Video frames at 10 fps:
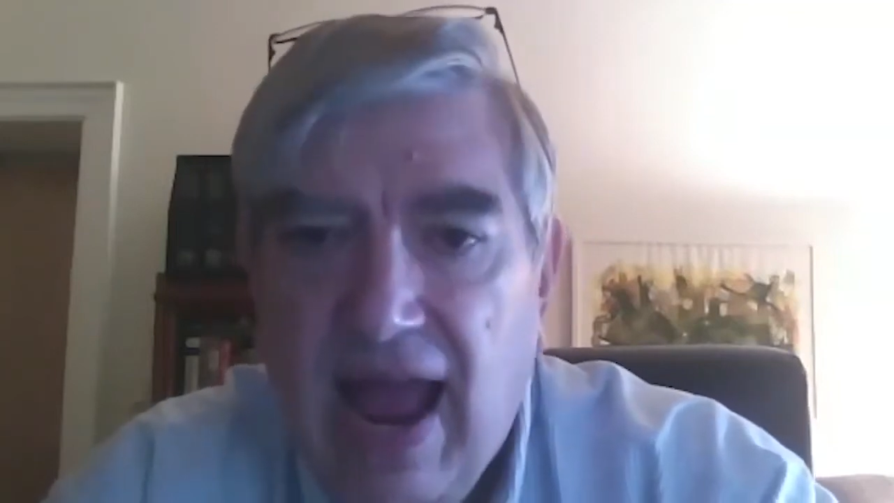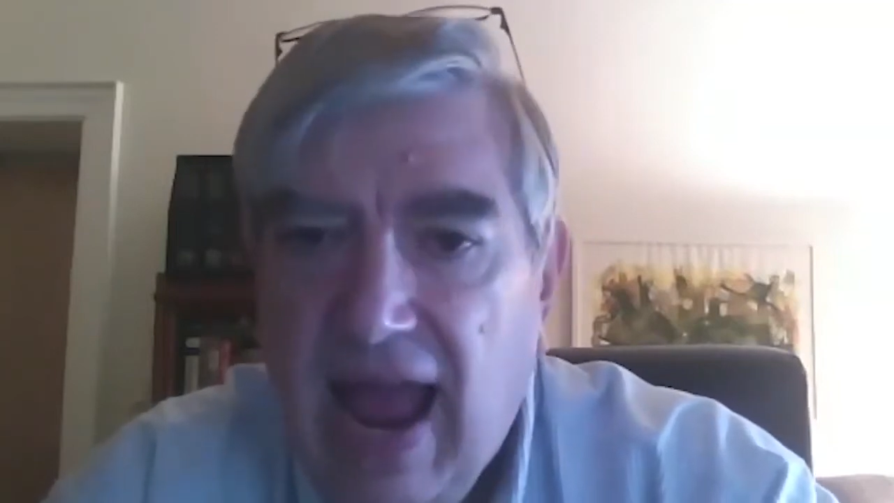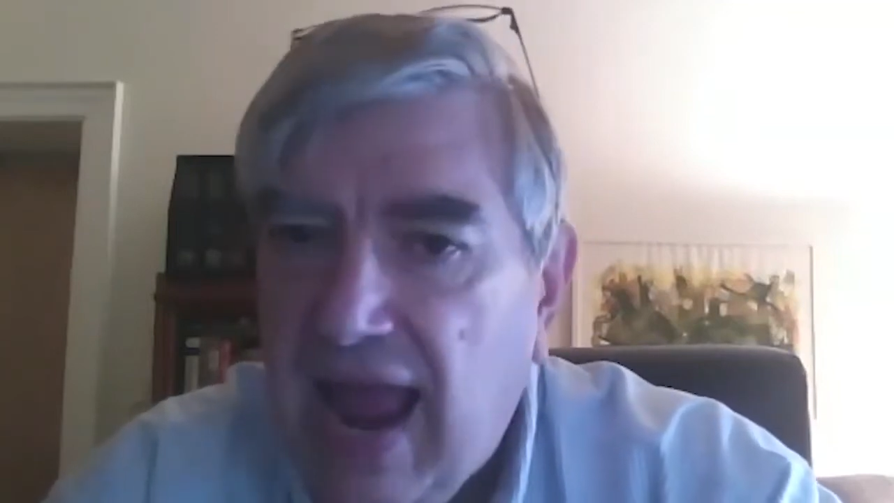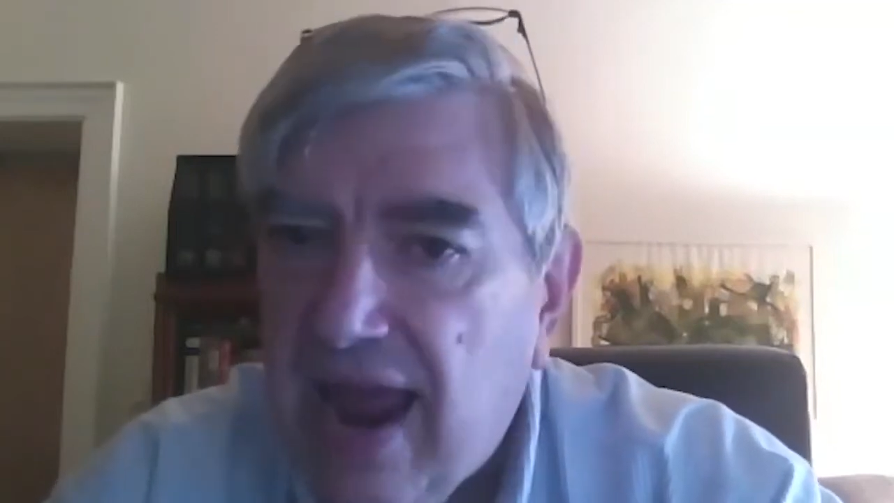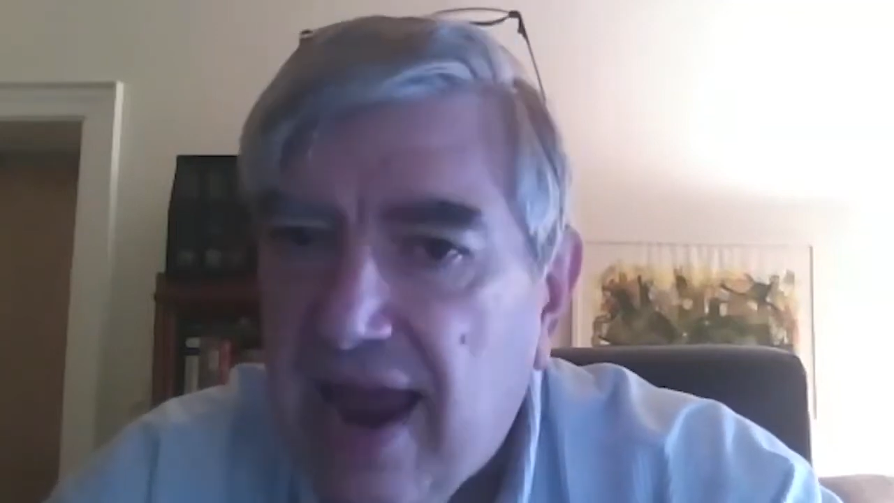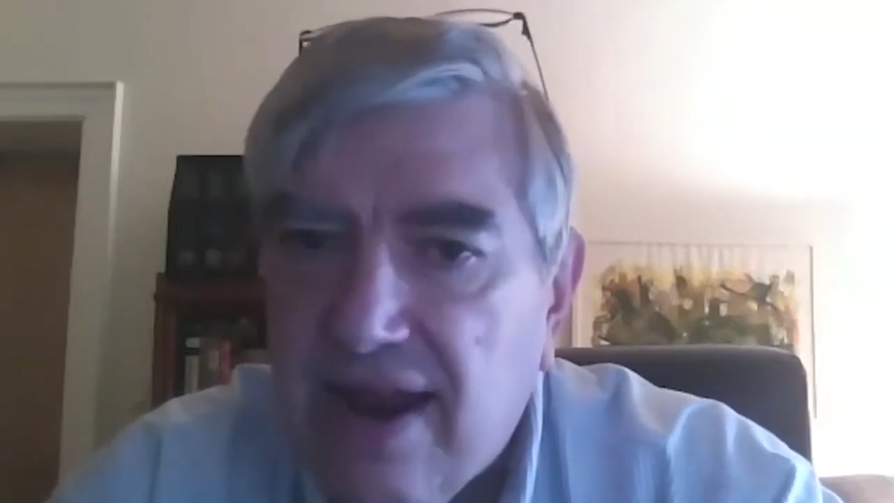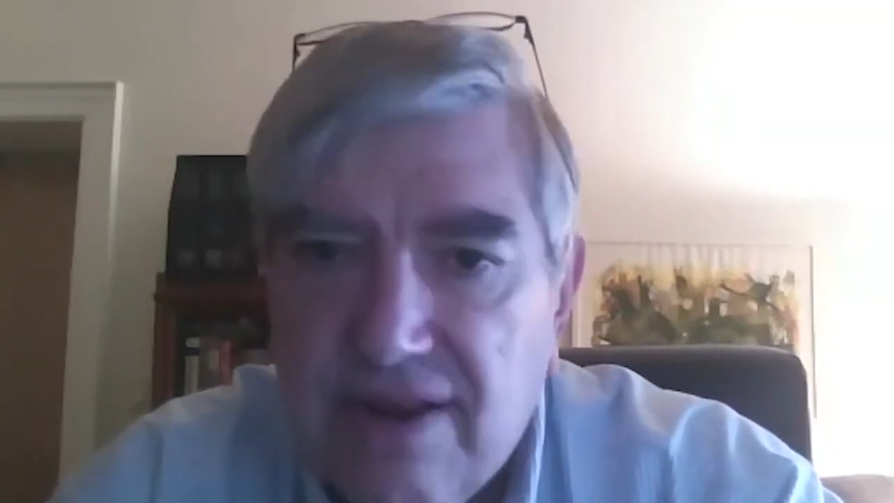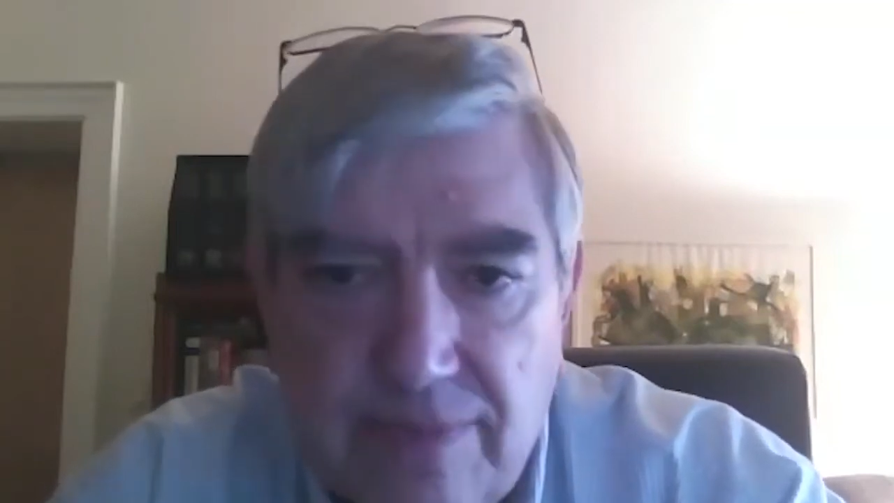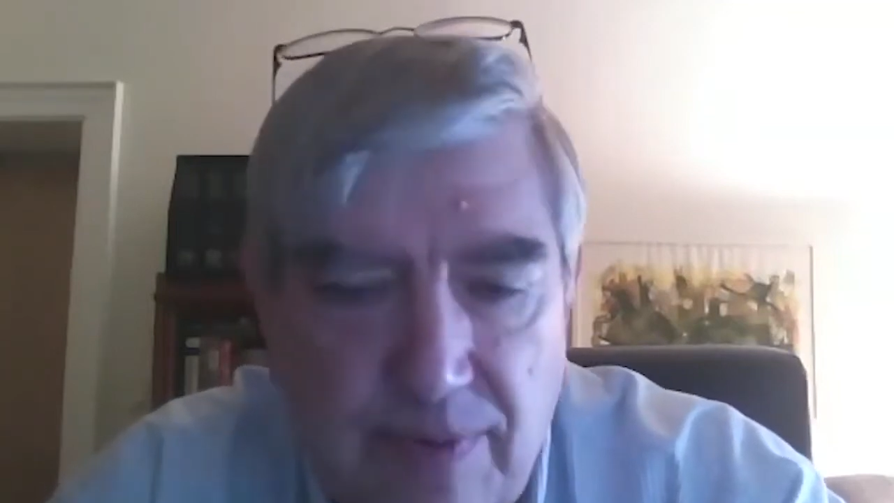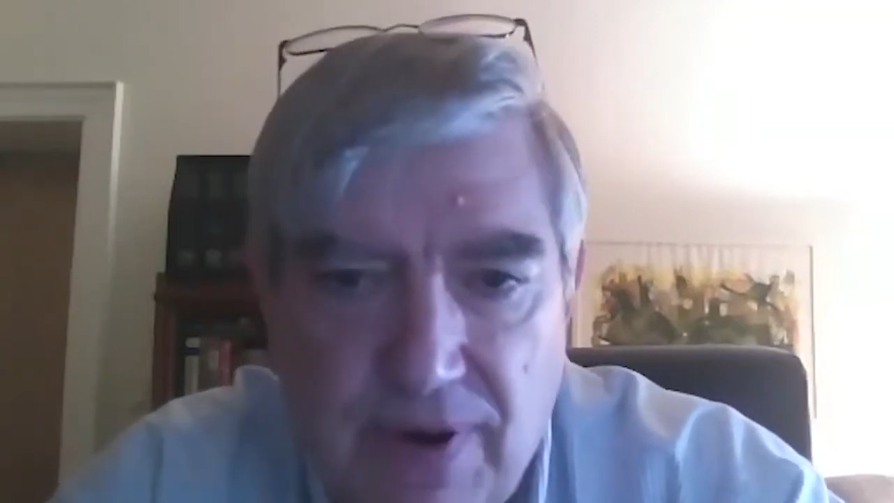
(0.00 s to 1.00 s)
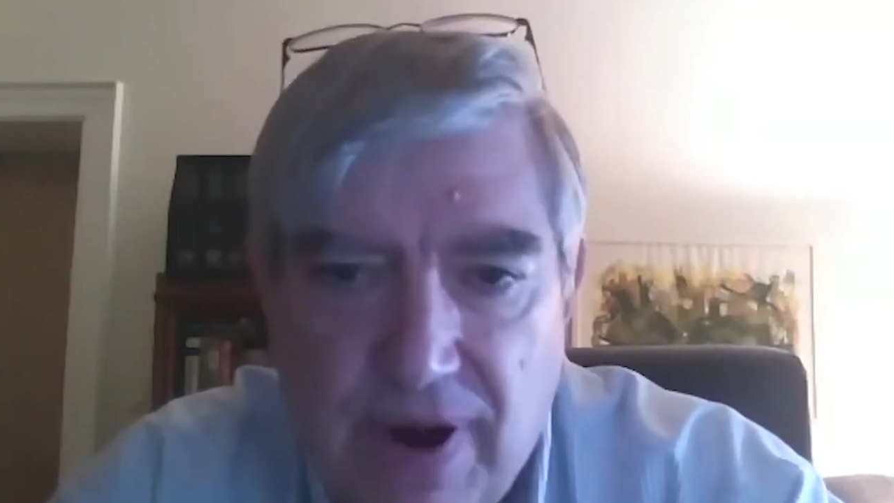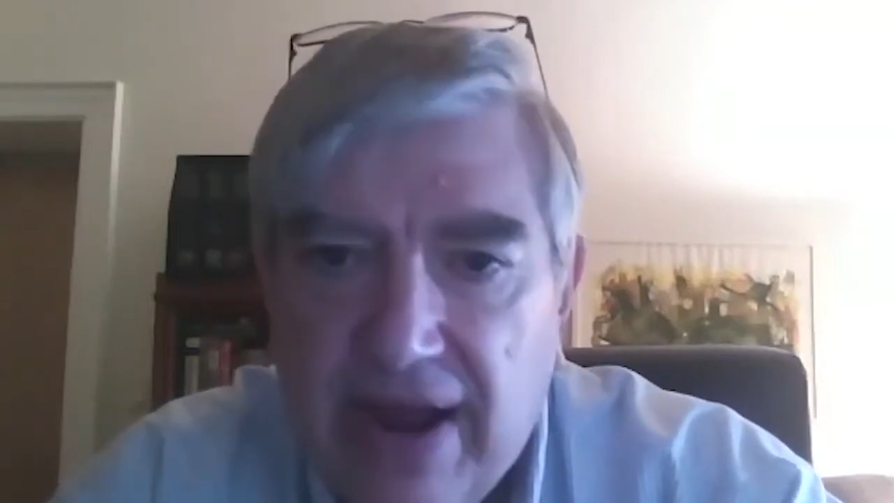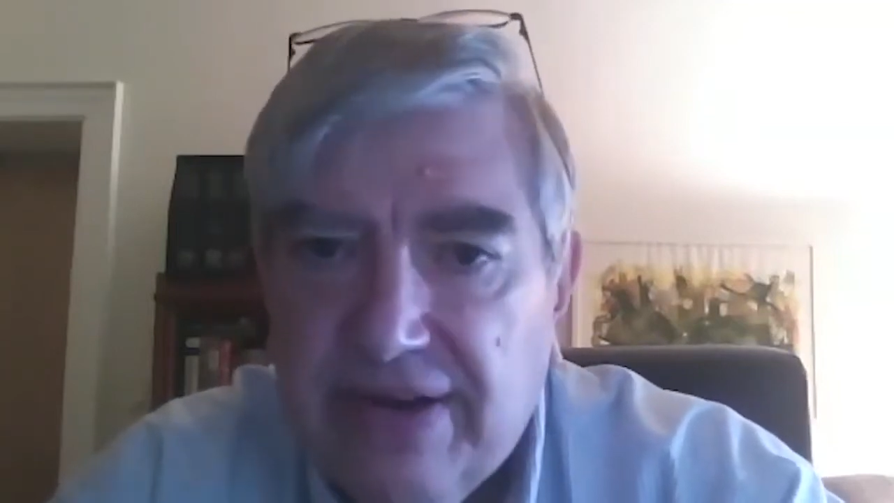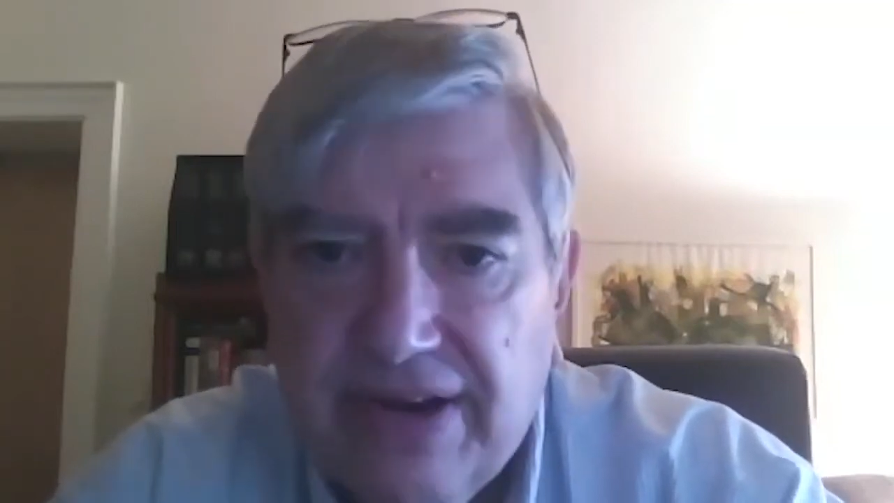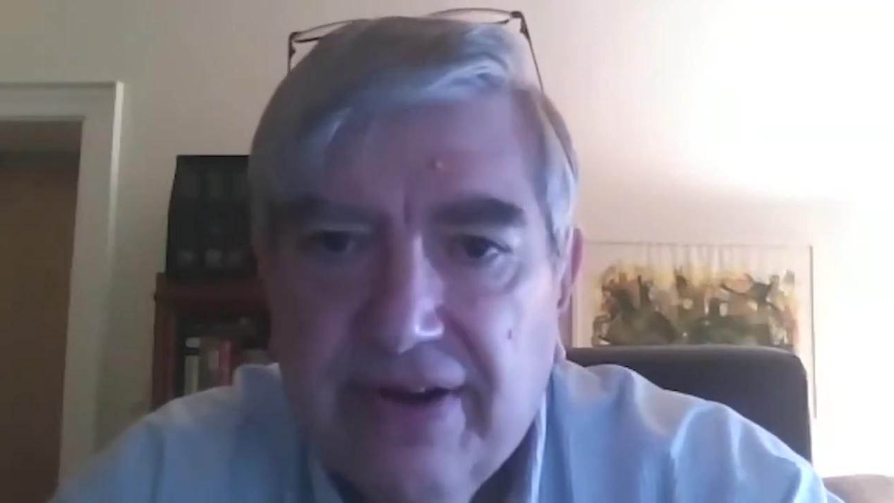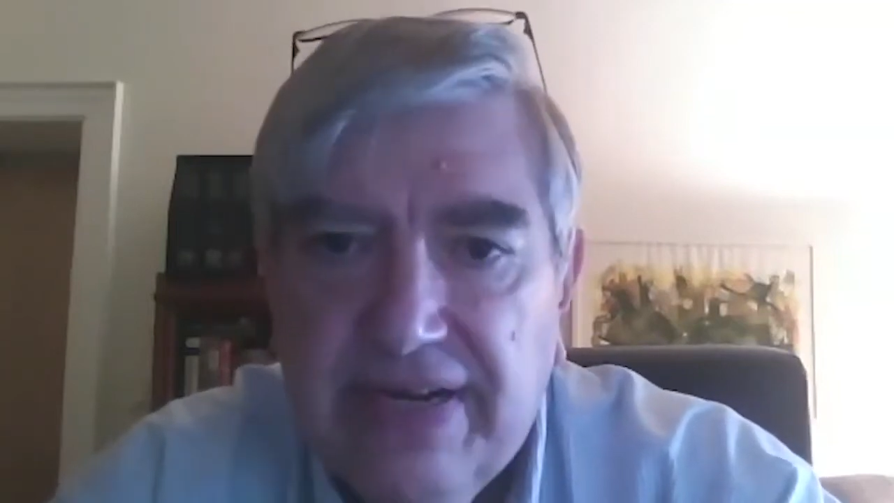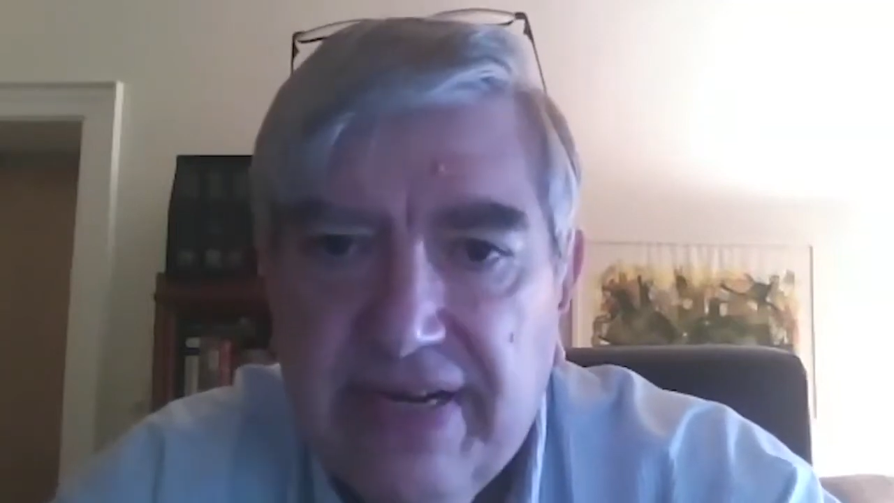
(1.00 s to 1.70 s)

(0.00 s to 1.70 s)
and the proprietary